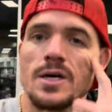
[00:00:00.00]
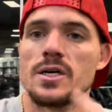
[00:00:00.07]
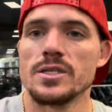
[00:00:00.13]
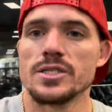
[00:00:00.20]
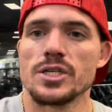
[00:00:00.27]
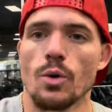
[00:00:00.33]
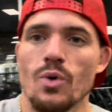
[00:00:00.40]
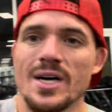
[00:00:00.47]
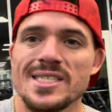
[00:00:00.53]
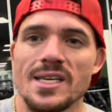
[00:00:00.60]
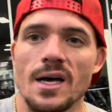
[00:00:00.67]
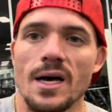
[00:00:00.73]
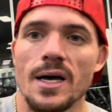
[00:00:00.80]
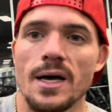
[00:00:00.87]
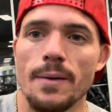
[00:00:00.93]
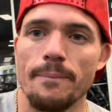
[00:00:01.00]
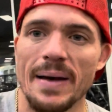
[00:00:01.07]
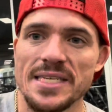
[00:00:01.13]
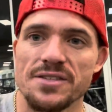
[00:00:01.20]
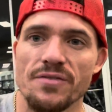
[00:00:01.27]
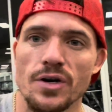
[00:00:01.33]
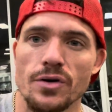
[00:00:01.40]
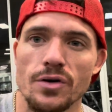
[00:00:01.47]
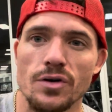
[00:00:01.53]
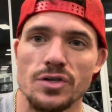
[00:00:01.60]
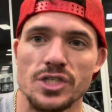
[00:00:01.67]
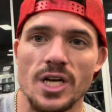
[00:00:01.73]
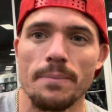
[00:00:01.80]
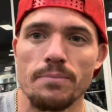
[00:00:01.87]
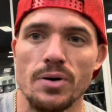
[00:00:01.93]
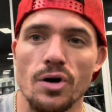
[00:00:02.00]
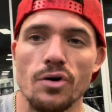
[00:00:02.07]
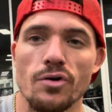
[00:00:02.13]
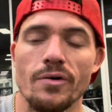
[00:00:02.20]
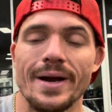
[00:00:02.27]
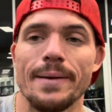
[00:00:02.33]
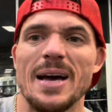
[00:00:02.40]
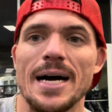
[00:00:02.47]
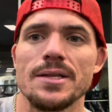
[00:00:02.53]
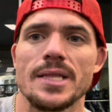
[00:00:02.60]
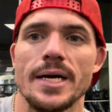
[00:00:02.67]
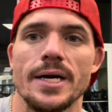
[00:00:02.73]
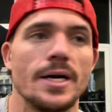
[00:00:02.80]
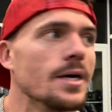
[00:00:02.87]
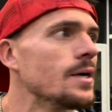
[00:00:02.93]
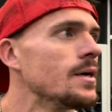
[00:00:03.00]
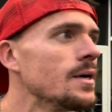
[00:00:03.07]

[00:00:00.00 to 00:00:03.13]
So what's the best vertical jump program out there?